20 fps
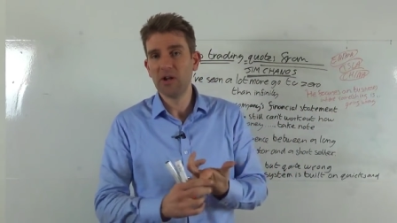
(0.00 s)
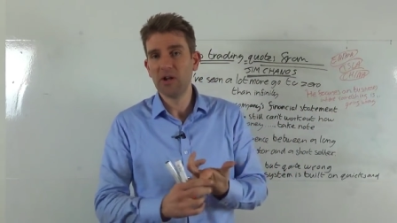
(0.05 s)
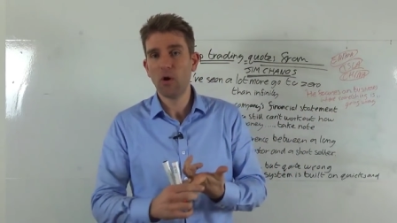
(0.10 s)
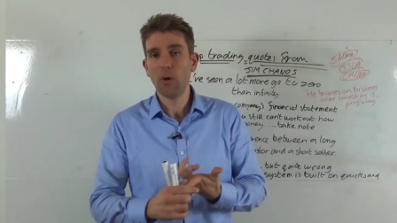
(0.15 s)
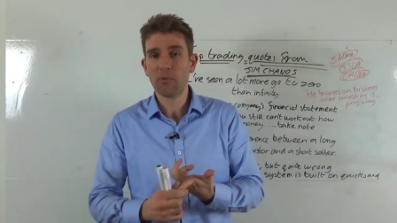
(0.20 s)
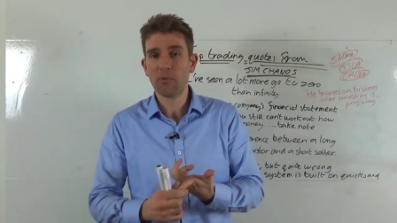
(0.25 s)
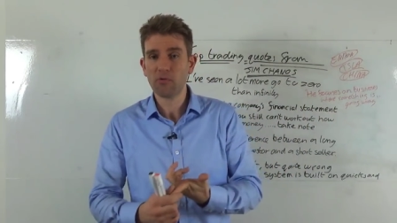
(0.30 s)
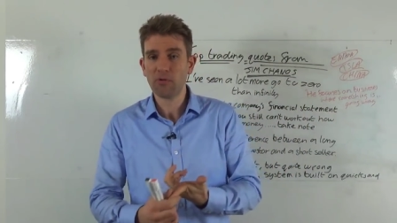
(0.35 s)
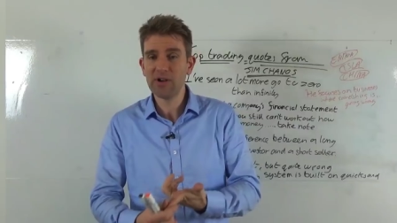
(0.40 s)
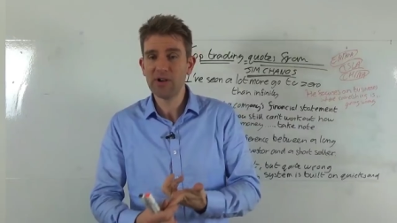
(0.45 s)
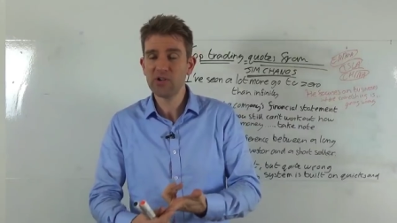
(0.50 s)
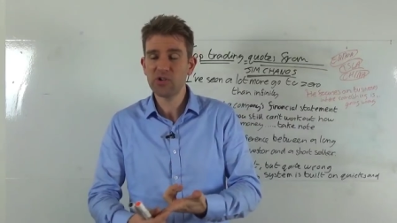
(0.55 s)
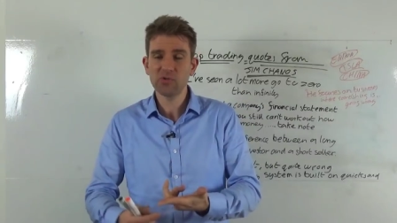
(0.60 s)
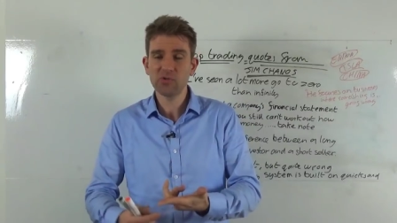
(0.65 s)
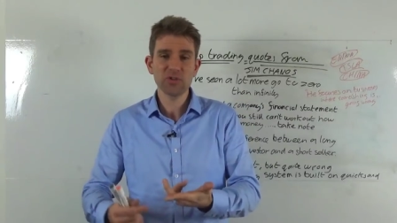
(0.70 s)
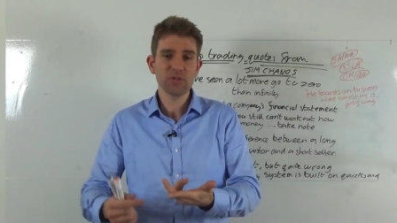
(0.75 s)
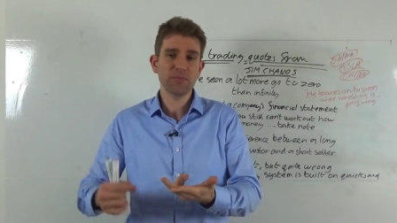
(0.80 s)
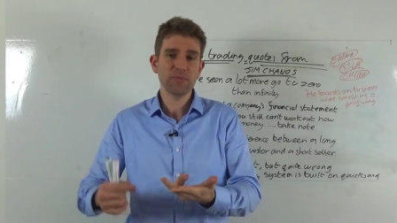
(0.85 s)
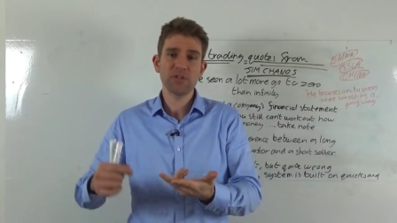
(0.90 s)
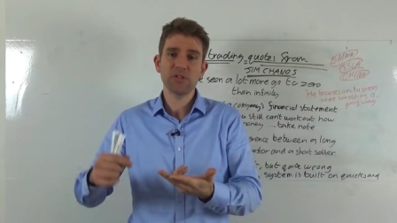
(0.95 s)

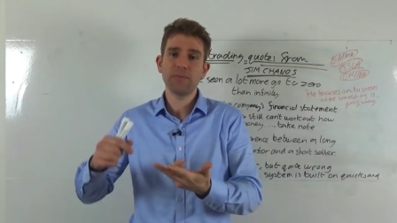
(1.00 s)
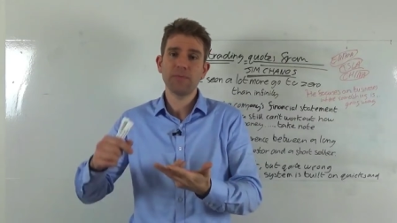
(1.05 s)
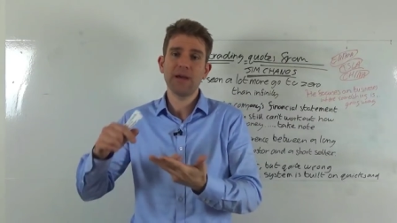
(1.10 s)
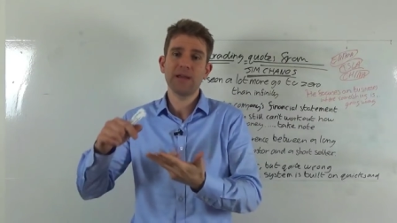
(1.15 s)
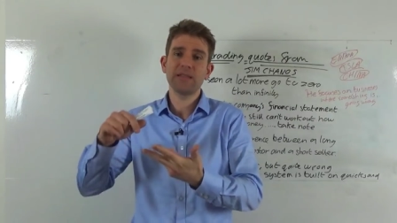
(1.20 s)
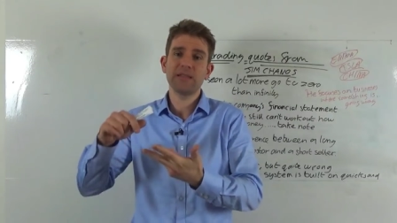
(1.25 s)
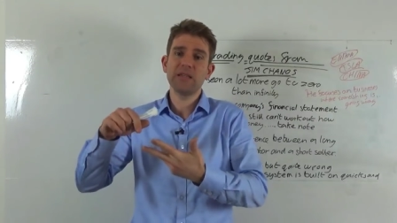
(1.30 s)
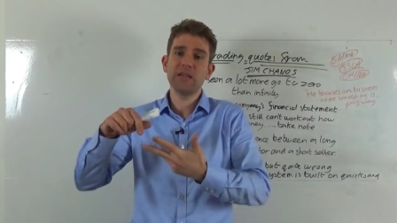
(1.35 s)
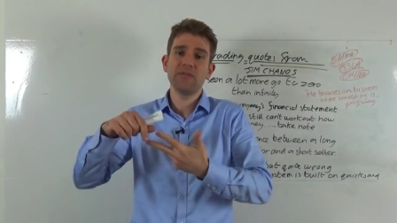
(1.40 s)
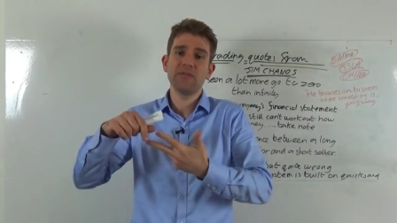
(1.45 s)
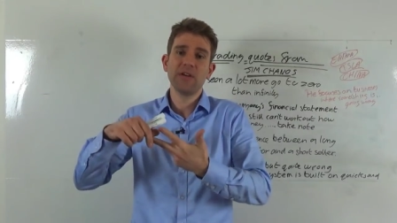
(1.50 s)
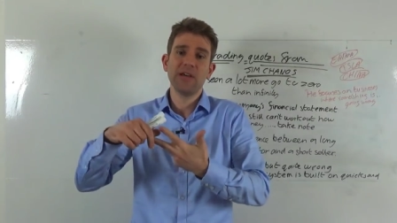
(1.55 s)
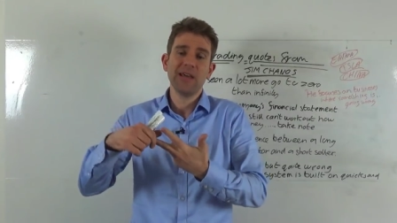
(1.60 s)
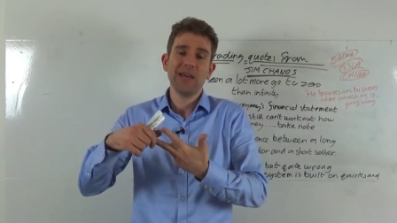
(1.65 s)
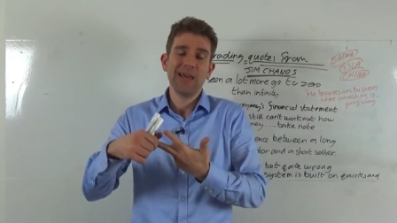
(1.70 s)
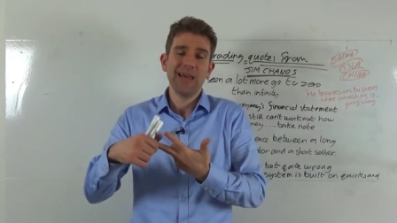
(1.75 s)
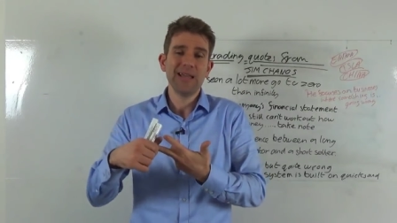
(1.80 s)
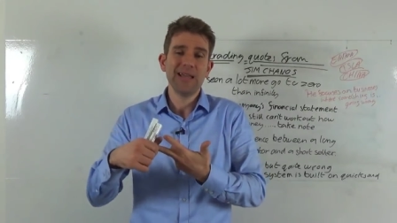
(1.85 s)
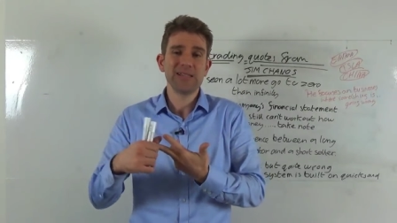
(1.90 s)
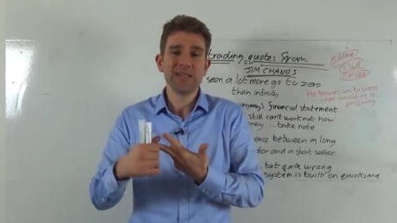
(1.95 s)
operational
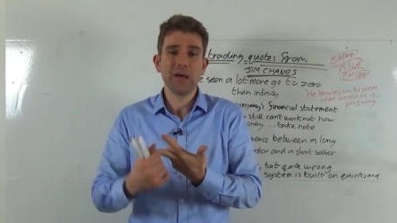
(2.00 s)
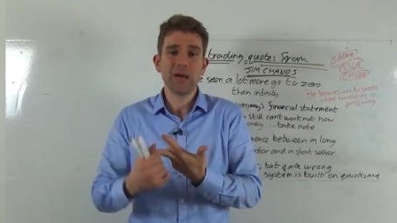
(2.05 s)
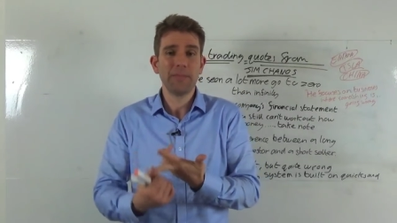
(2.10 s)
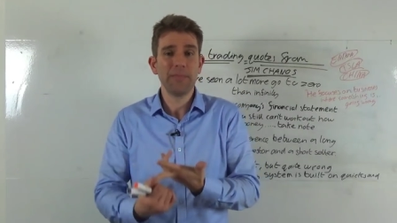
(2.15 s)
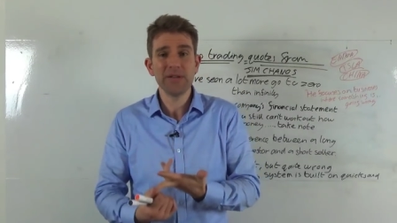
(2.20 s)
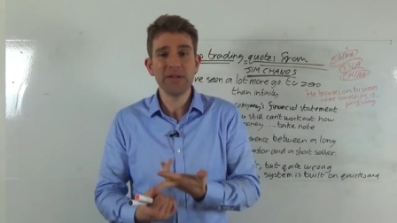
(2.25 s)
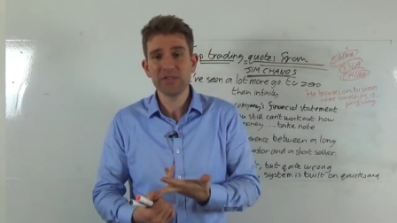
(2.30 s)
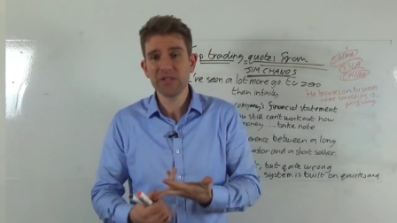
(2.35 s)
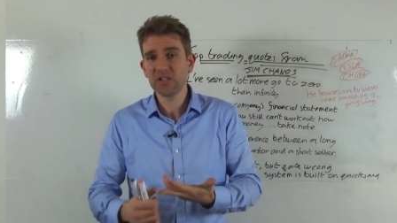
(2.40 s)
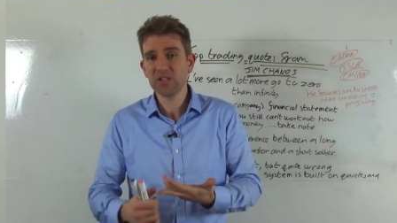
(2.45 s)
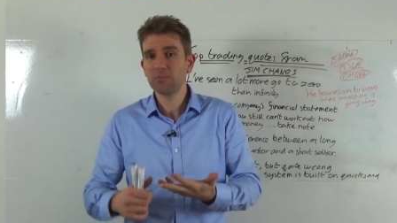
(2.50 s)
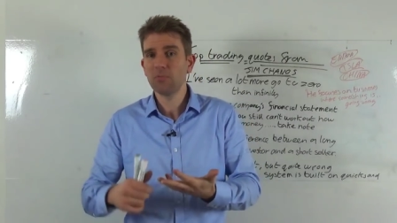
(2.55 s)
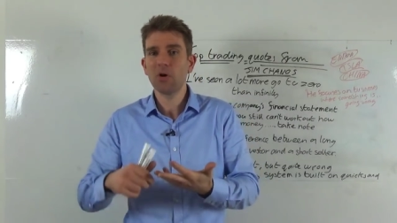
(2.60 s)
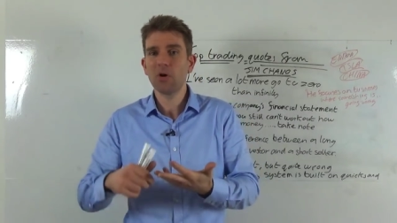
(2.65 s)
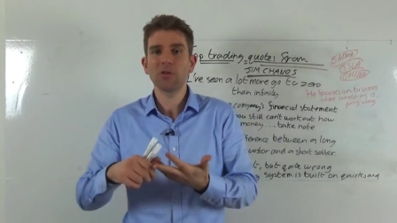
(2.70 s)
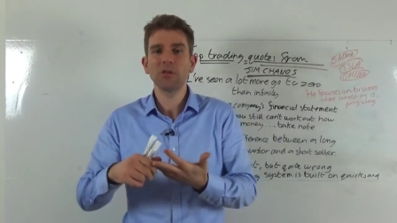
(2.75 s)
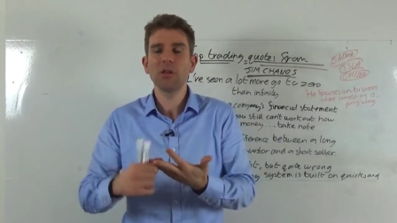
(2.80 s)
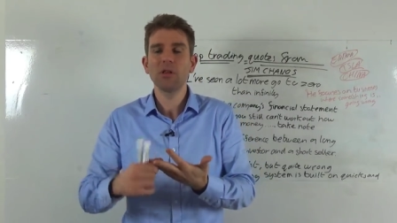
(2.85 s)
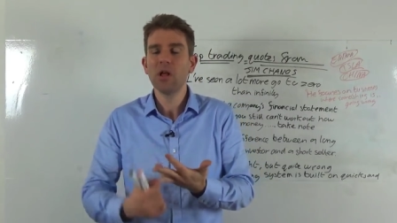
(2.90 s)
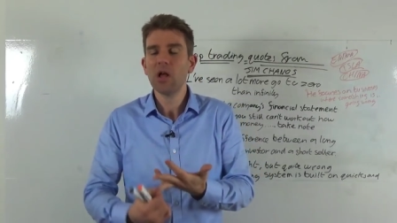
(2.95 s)
perspective? Is it a business
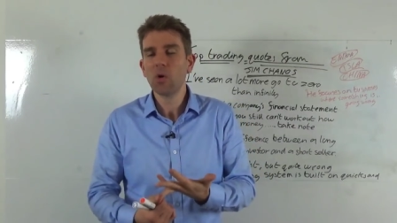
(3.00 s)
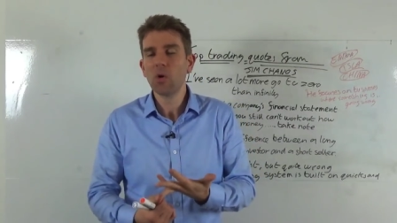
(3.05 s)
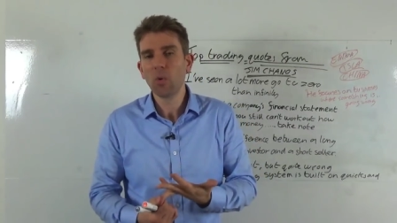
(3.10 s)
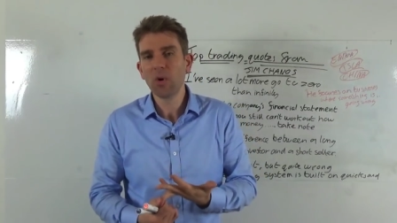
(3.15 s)
model?